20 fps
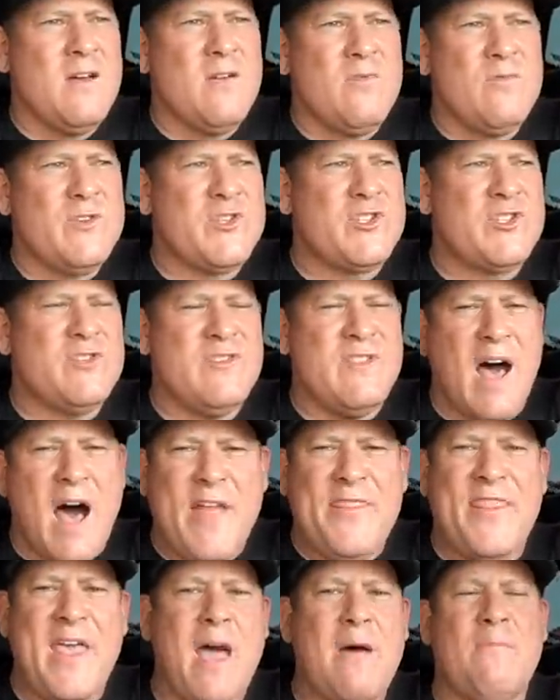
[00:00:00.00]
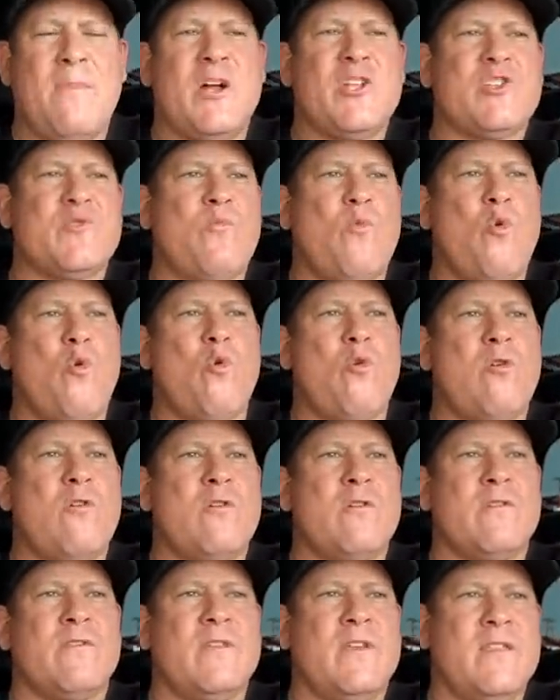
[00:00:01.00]
was not that much
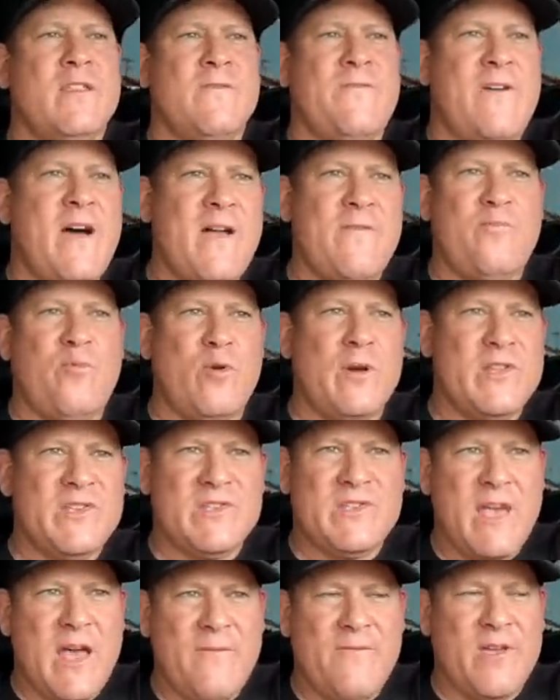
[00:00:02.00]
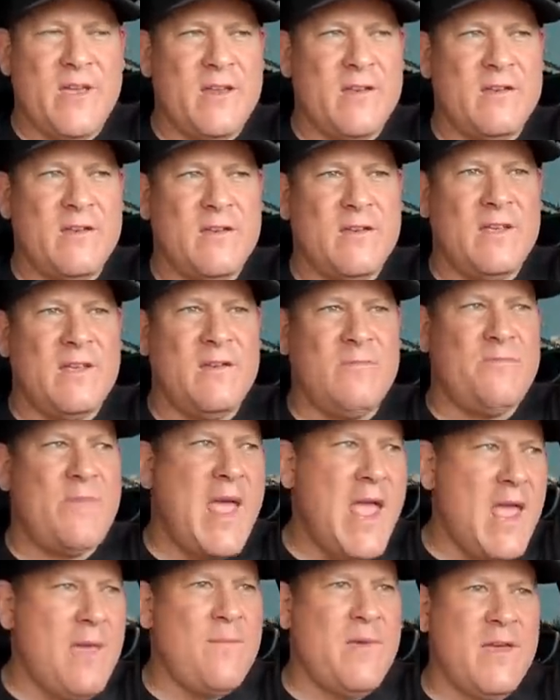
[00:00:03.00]
more than the 5.7 in
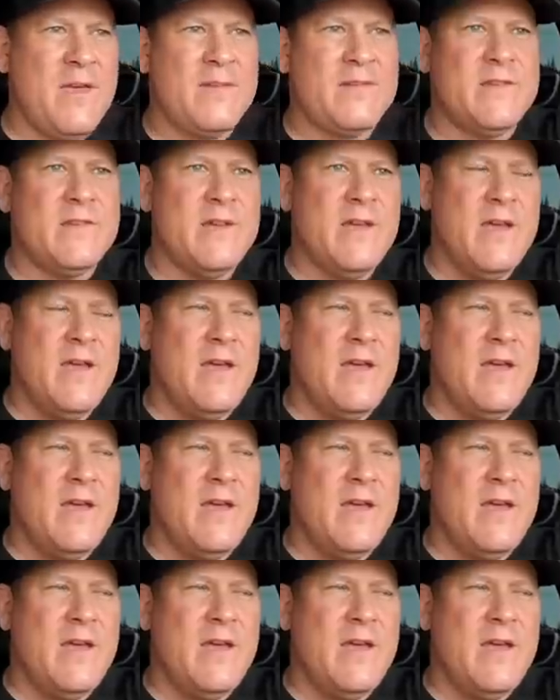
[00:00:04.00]
payment.